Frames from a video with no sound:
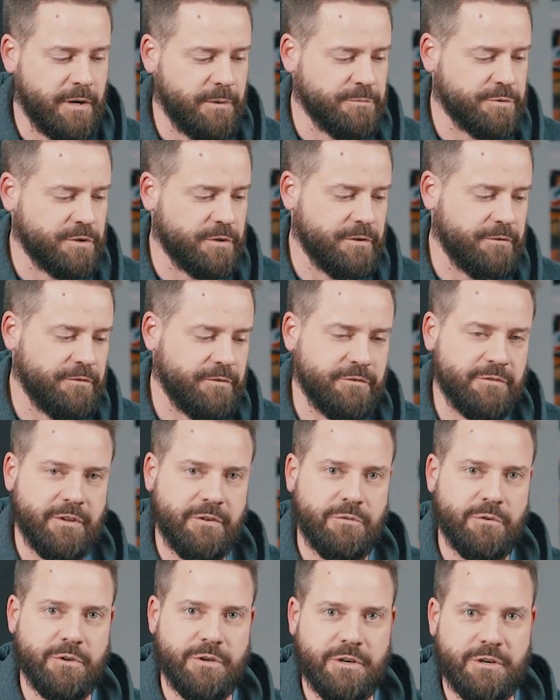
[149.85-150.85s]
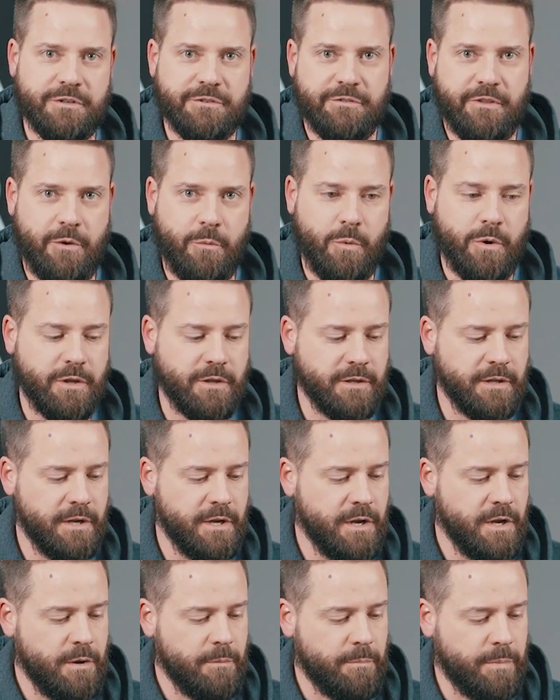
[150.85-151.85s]
I'm sure in several years they will.
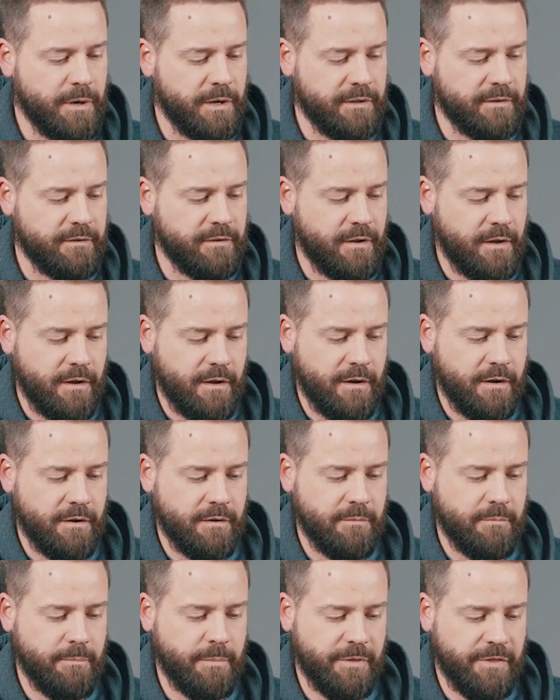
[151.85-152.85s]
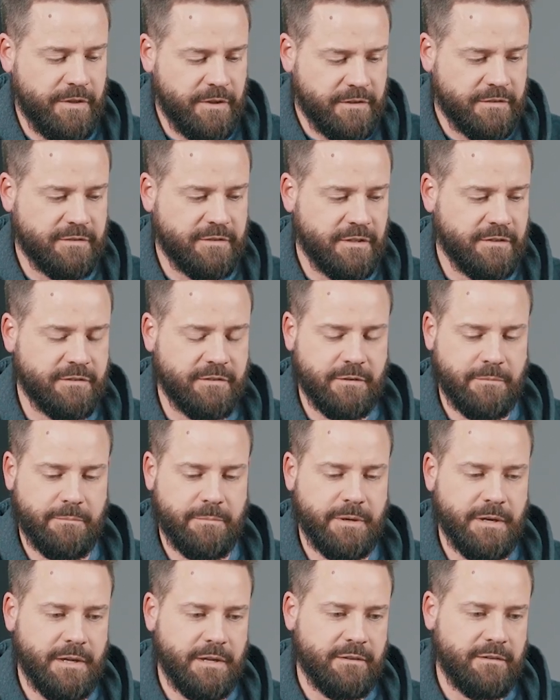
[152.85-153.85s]
But this
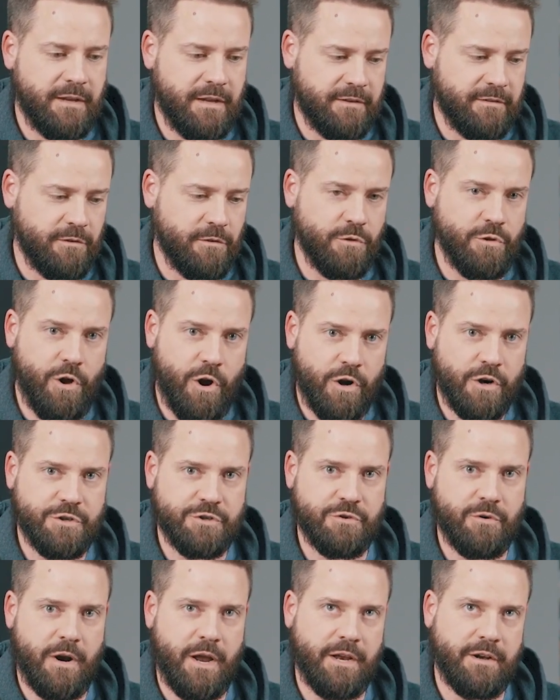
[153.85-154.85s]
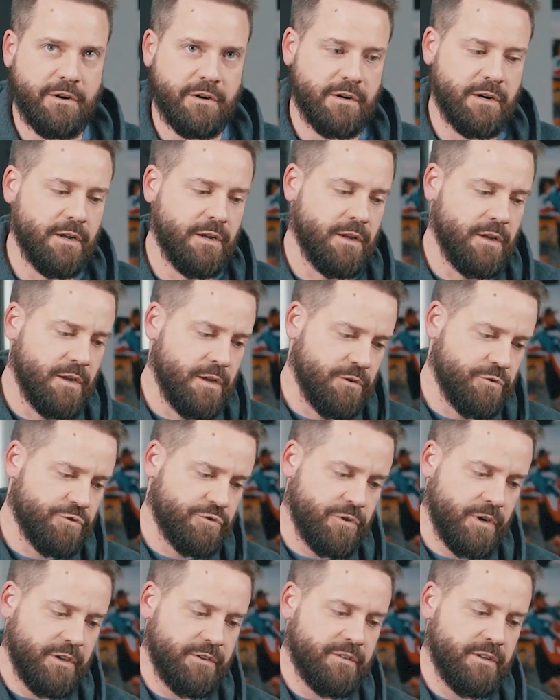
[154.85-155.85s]
system takes a large grinder,
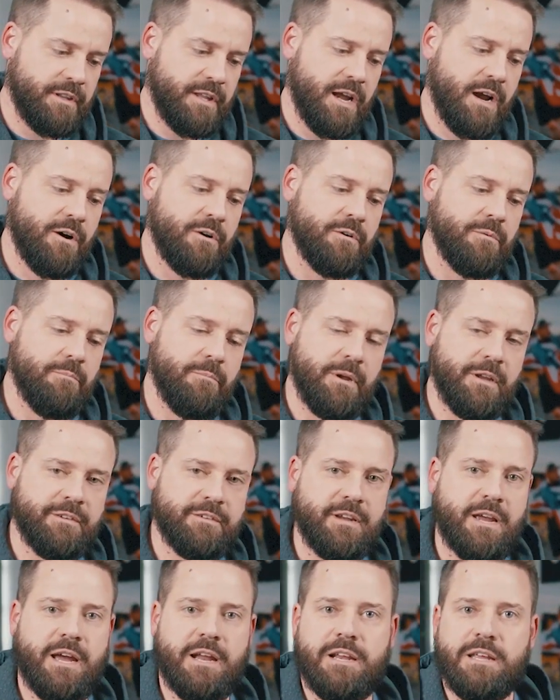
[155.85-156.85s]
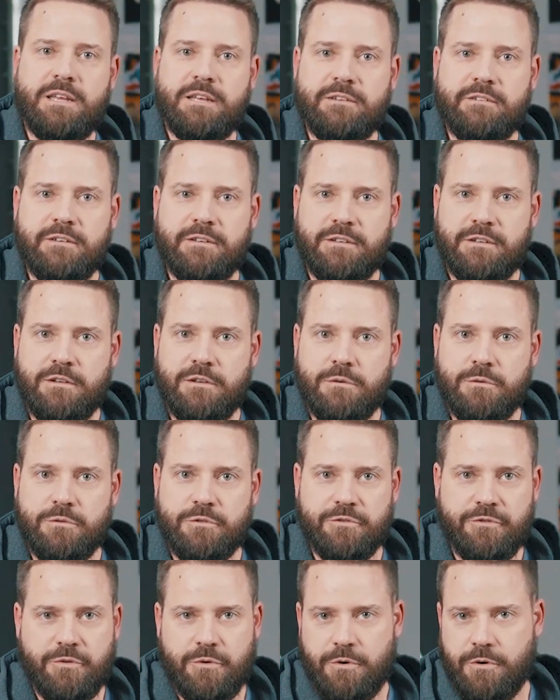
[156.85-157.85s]
shrinks it down, makes it kind of easy to
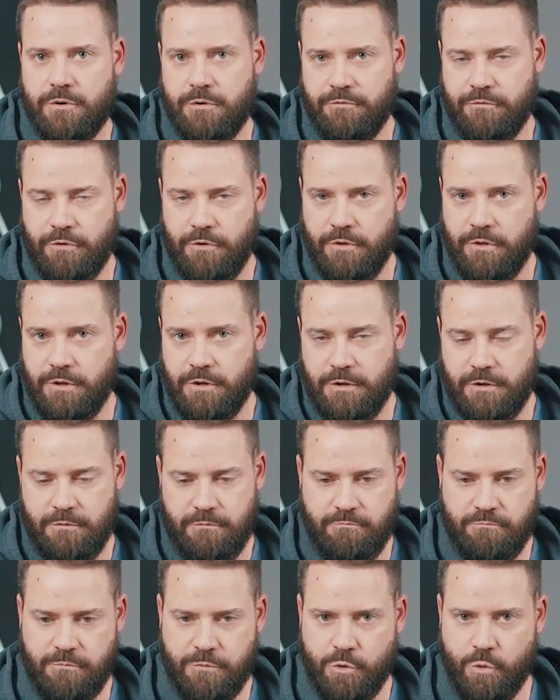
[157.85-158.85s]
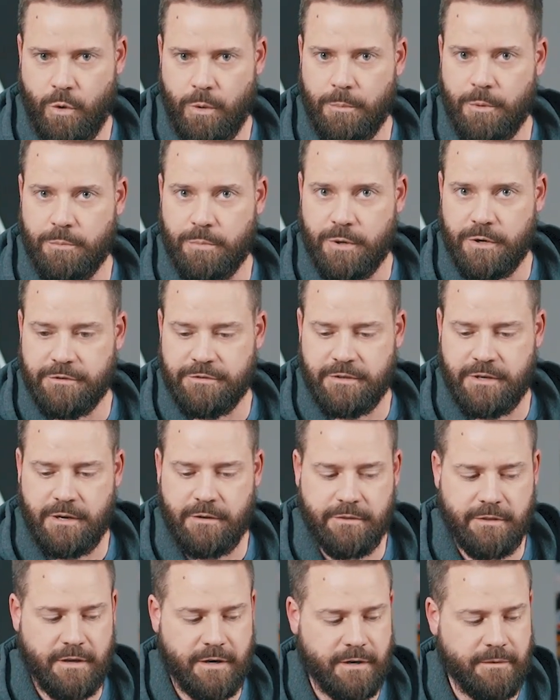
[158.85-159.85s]
use for the normal person
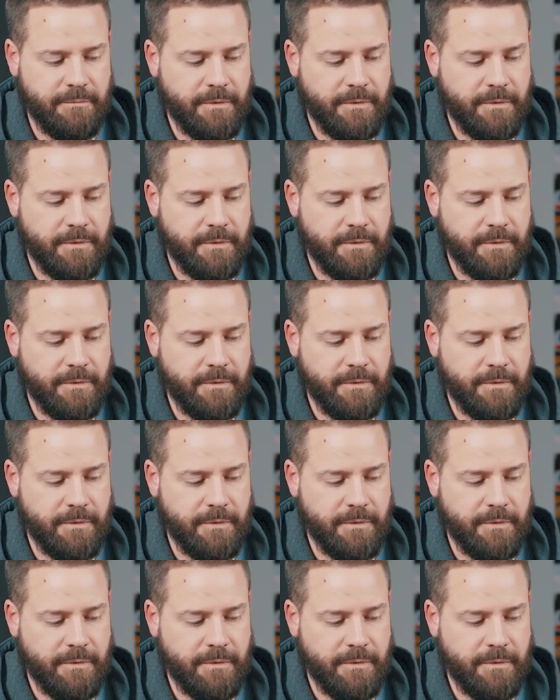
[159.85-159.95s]
out there.